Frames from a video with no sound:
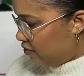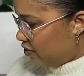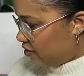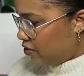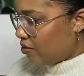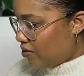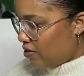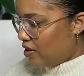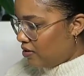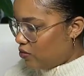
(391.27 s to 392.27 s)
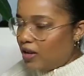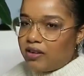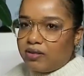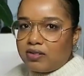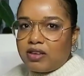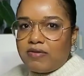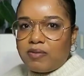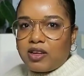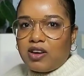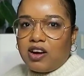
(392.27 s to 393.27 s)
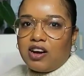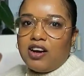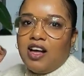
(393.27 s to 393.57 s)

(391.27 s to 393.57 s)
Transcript: physical things, well, except from the car.